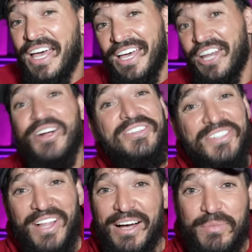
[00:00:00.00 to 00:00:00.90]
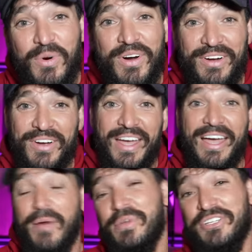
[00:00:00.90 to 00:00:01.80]
it hurts a lot more, okay?
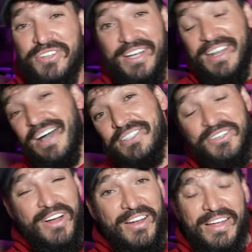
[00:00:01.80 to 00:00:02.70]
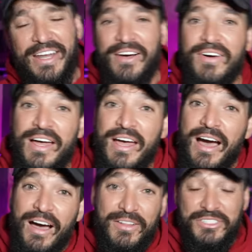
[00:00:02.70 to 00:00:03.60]
I'm gonna try not to cry right now.
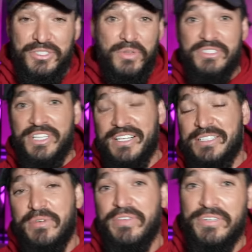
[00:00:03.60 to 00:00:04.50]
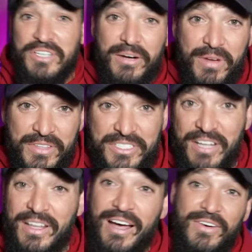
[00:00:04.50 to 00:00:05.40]
This is the only second time I've ever talked about this
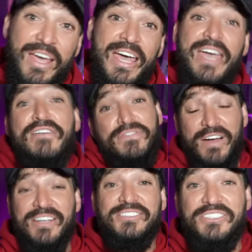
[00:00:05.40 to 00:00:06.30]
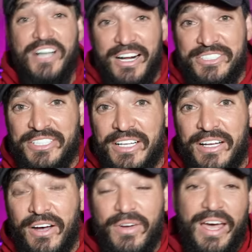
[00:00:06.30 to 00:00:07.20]
out loud. It fucking sucks,
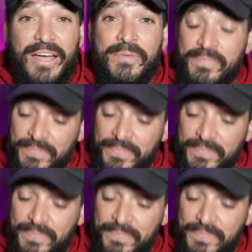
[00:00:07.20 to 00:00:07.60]
okay?